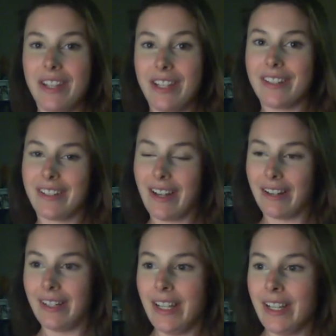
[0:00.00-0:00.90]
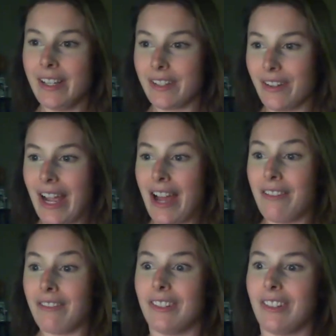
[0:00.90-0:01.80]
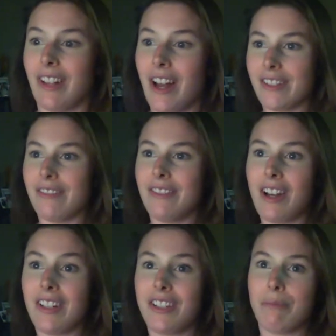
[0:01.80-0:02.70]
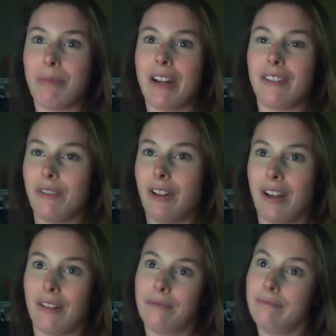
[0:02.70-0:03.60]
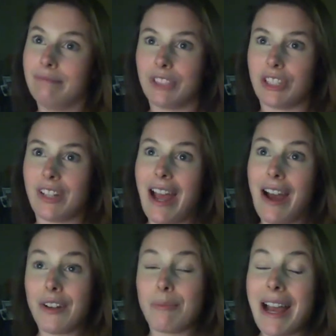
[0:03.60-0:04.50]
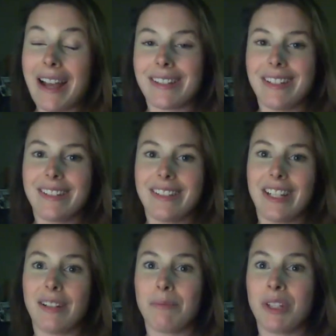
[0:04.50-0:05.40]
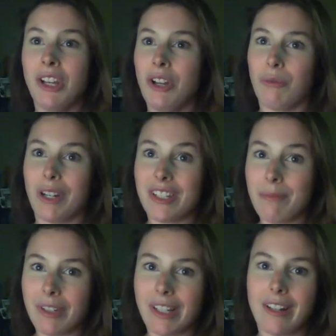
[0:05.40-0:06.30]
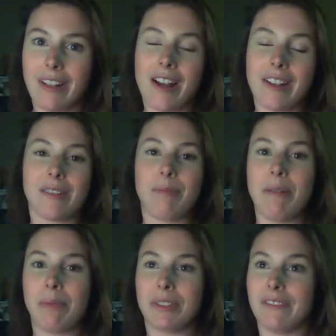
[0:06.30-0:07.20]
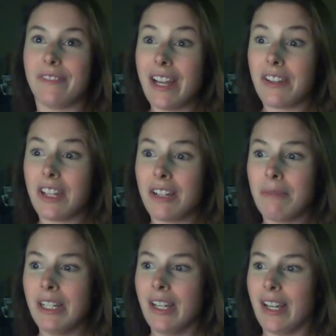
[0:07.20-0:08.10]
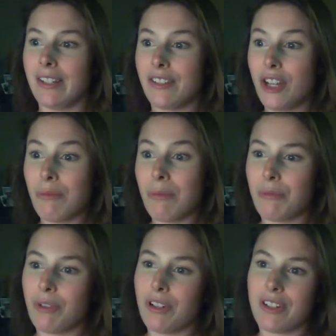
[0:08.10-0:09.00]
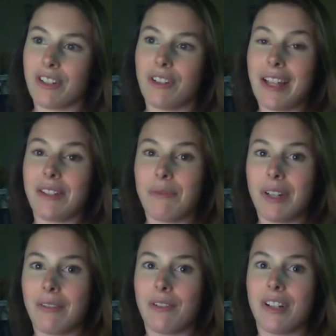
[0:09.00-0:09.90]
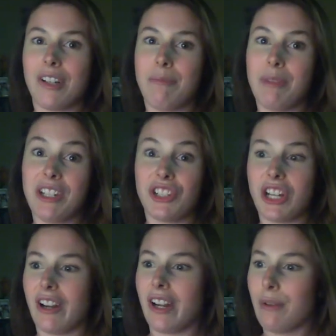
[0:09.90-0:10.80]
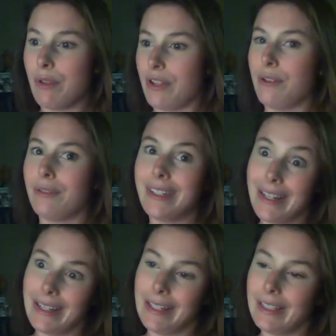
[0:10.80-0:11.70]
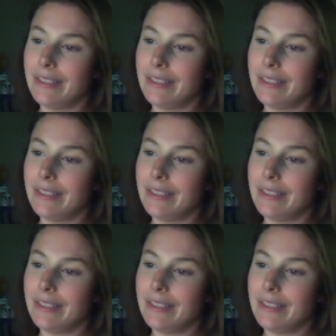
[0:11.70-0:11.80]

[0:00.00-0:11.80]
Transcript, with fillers: years now. So I have lots of knowledge about just how to pass the exams, what typically causes people to fail them, and so much more. So that's what I'm going to be sharing with you today.